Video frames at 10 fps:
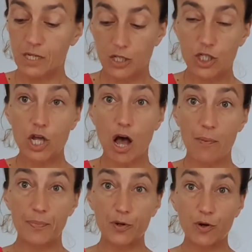
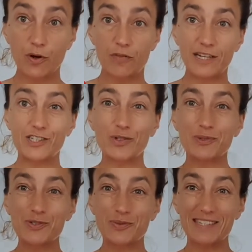top your
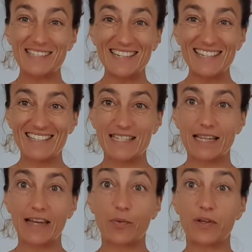vegetables with seeds,
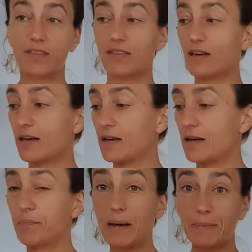like with
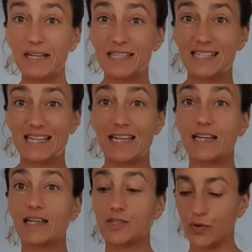pumpkin
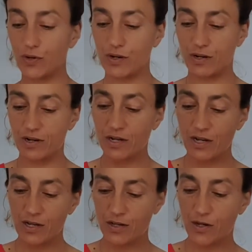seeds, or,
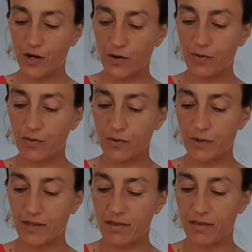you know,
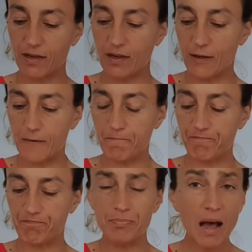with
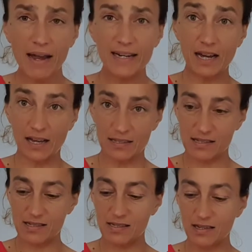pine
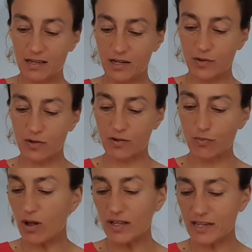nuts or
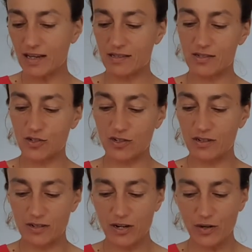walnuts, or,
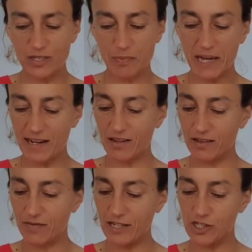you know, depending on the
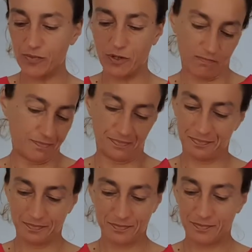vegetable.
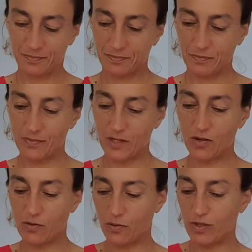
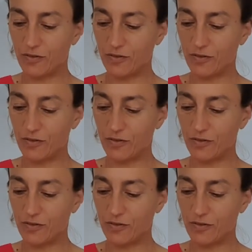You will